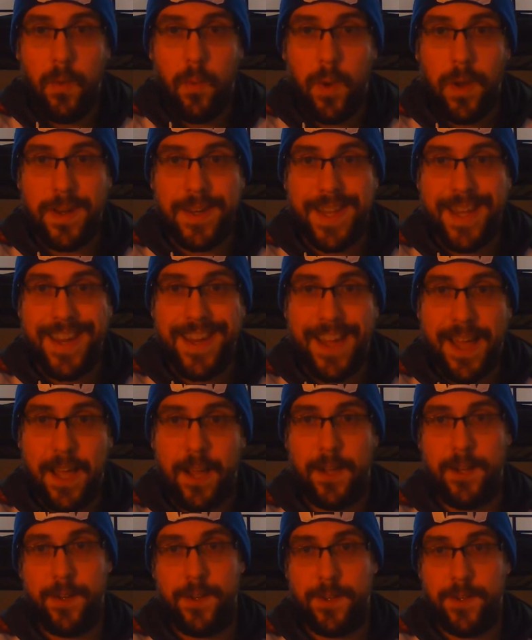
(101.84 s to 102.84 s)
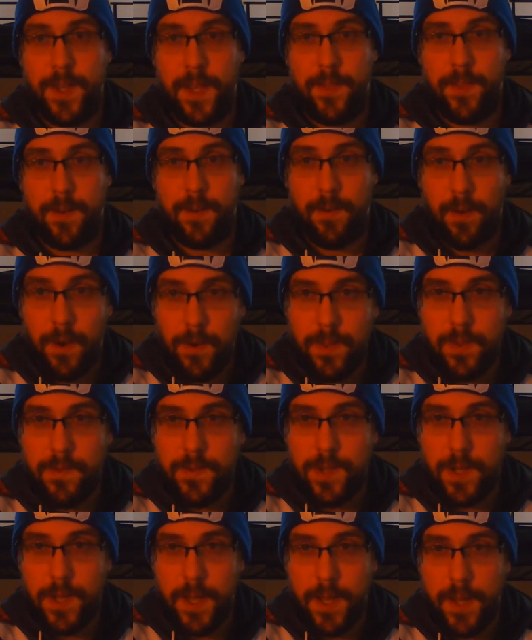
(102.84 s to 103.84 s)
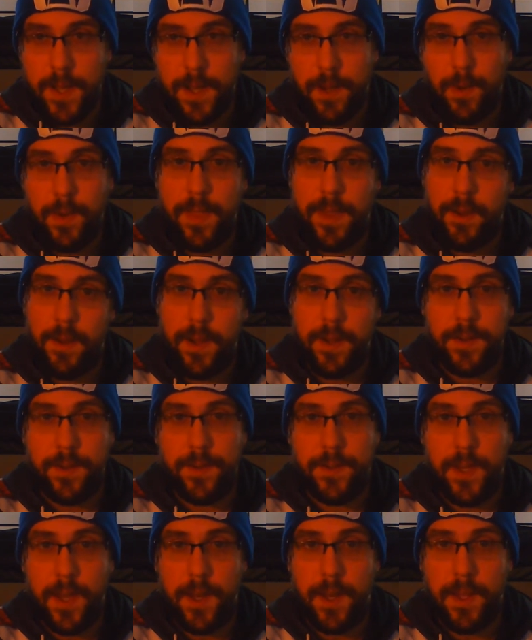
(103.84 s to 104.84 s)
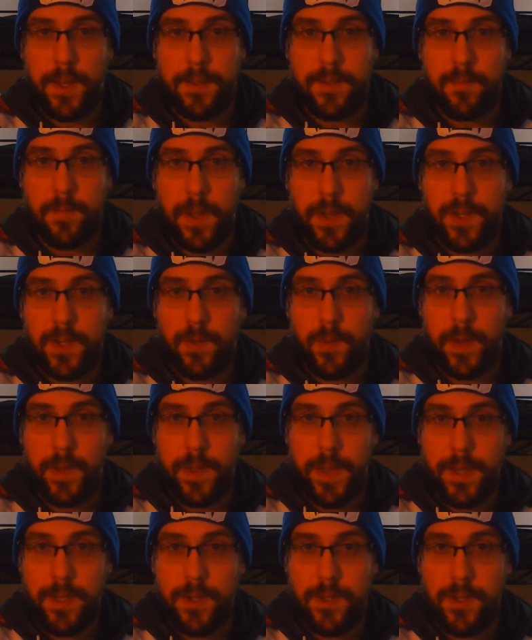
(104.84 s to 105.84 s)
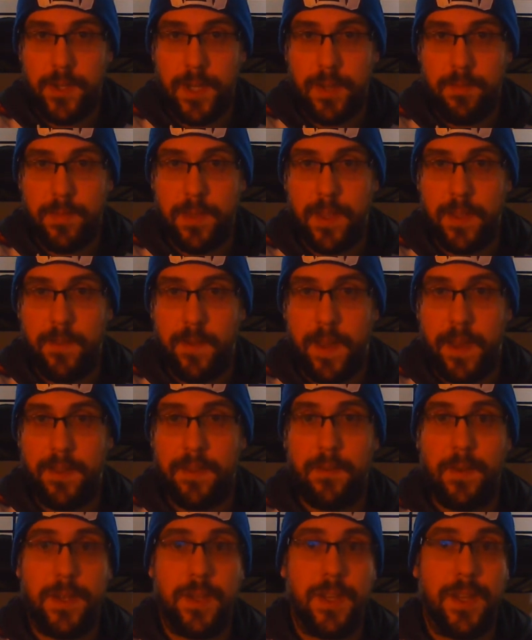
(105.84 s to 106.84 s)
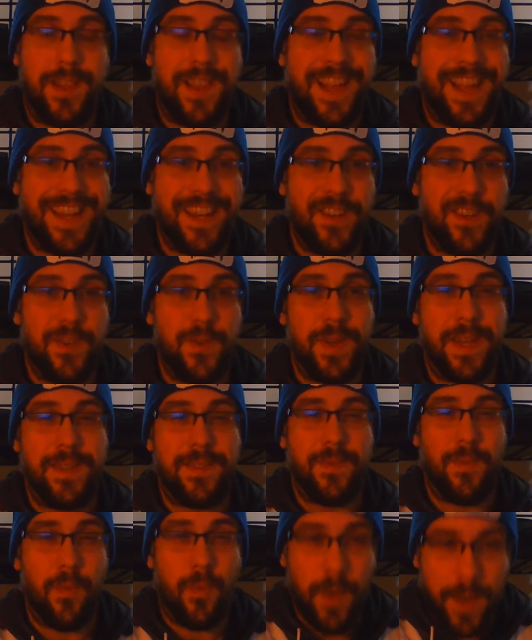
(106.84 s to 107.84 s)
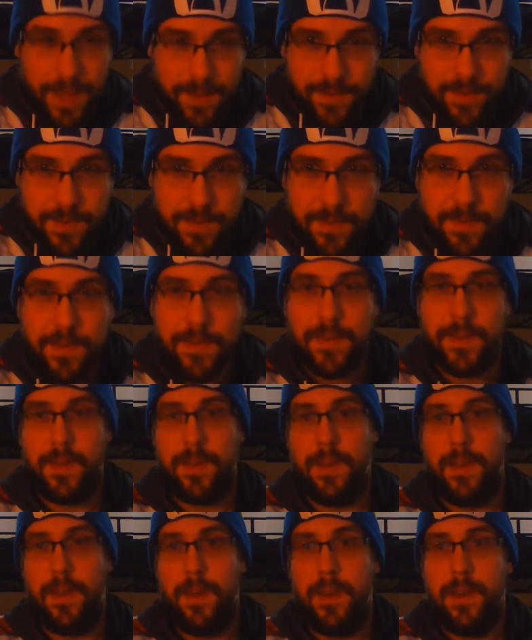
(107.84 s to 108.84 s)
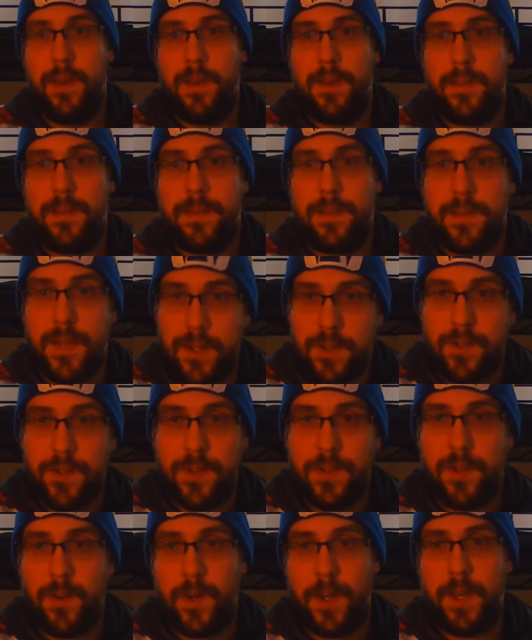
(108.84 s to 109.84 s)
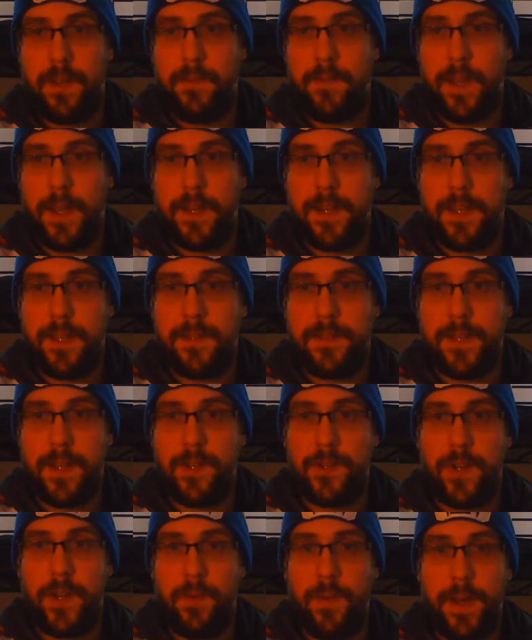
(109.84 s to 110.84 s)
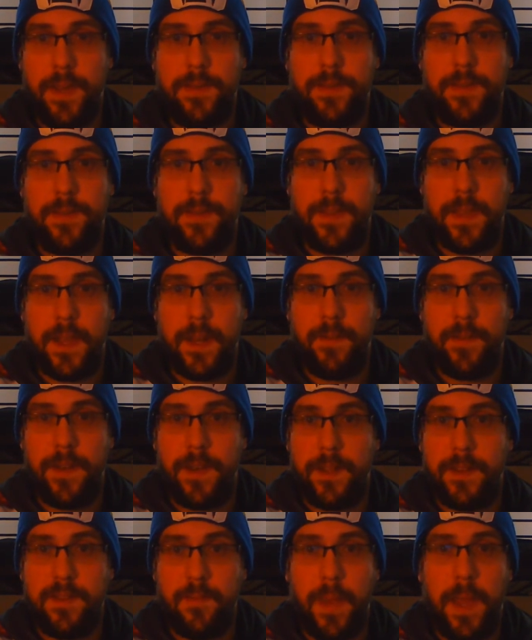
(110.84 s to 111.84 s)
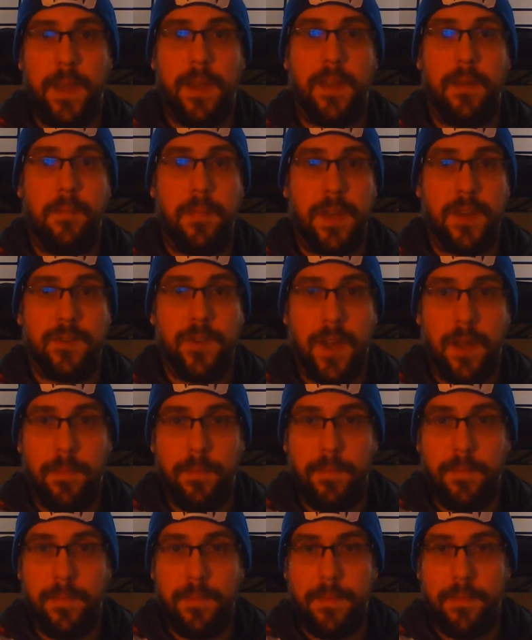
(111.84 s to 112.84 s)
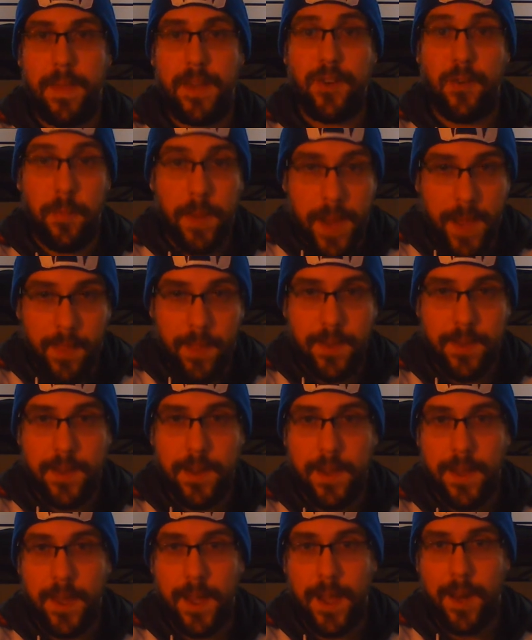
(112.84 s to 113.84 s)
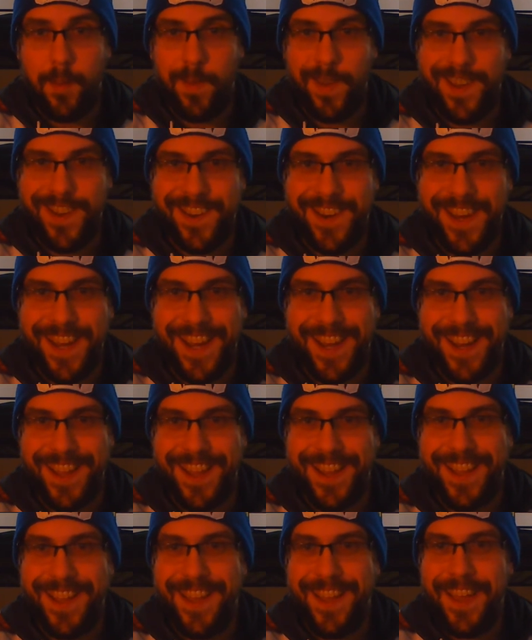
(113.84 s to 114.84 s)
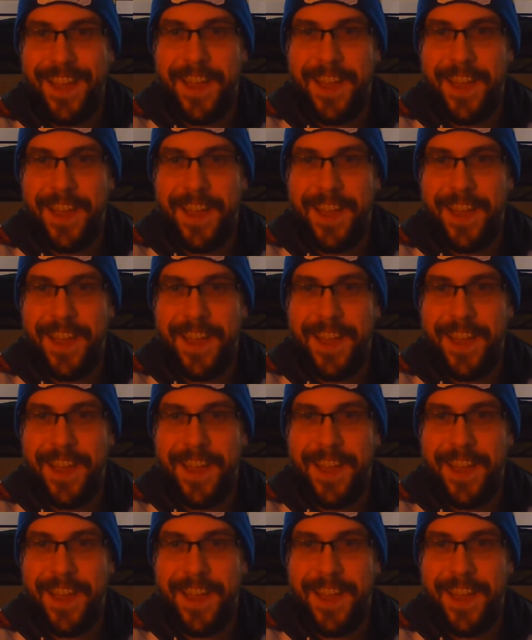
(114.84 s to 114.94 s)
One cannot understand the growth of Chicago without understanding its special relationship to the vast region lying to its west. The central story of 19th century West is that of an expanding metropolitan economy creating